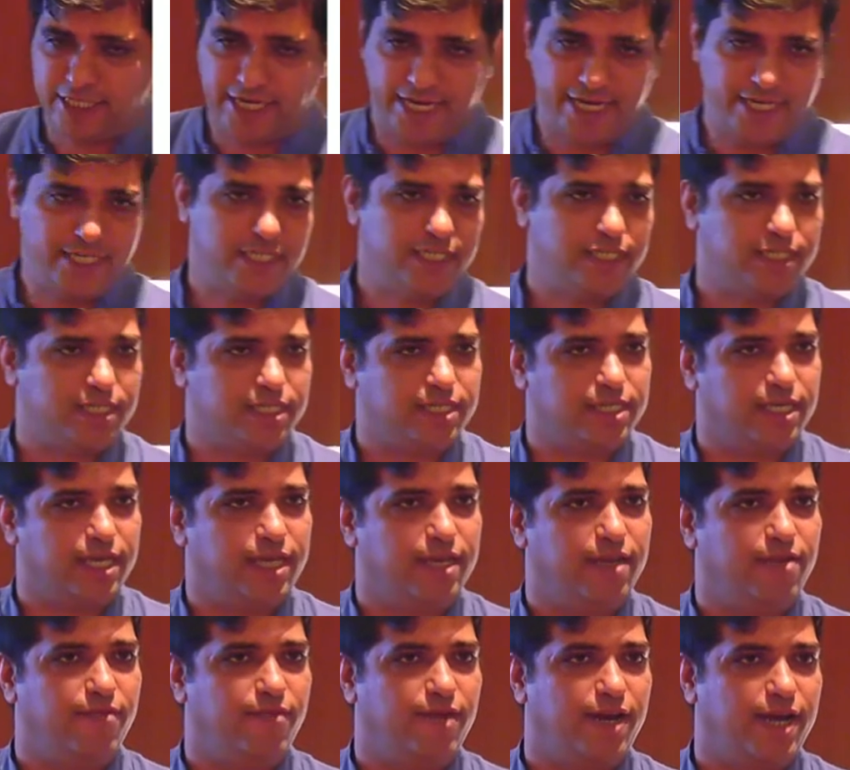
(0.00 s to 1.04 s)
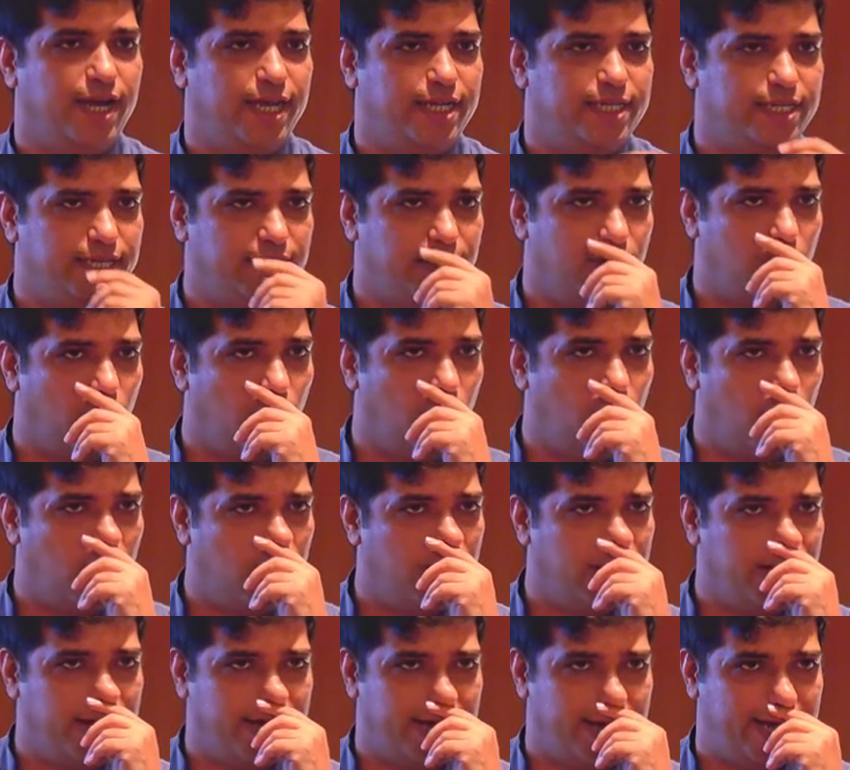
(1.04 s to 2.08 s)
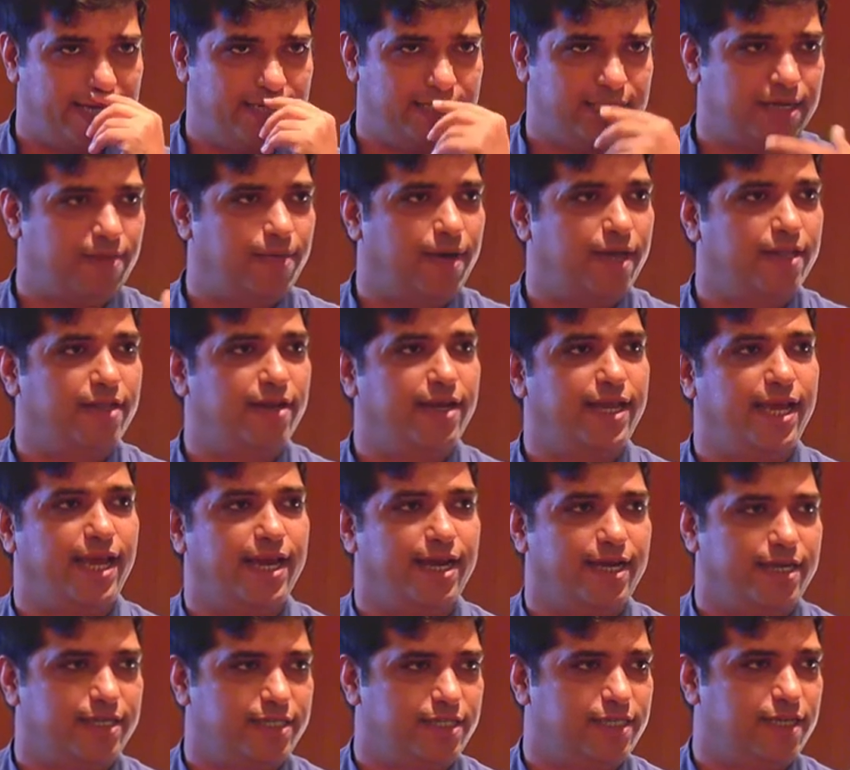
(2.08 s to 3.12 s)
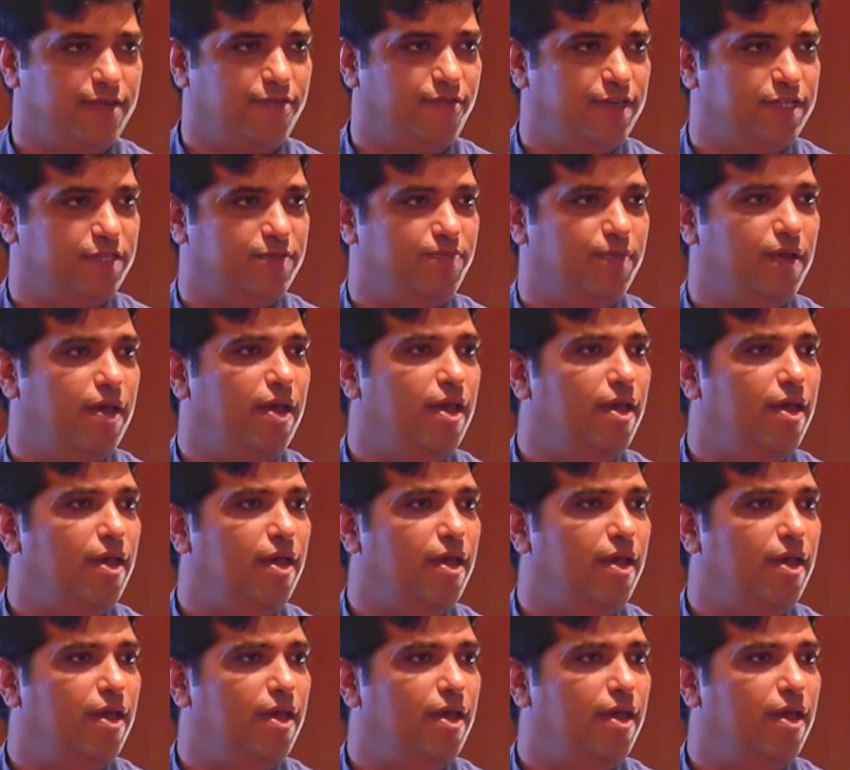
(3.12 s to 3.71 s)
changes in variety, or it has some other characteristic which